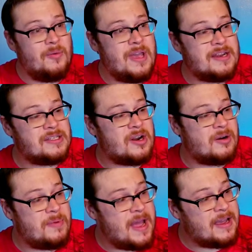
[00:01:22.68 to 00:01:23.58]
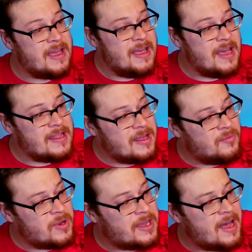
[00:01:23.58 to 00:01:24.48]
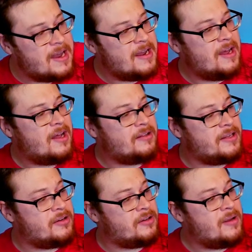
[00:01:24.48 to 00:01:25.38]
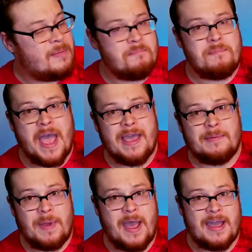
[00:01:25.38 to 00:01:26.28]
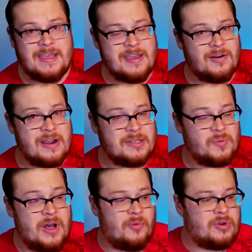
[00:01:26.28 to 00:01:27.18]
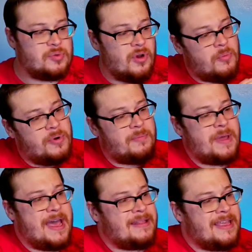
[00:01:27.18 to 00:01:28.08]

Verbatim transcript: We got a starter pack, and then we got a little bag pack here as well, which will open up at the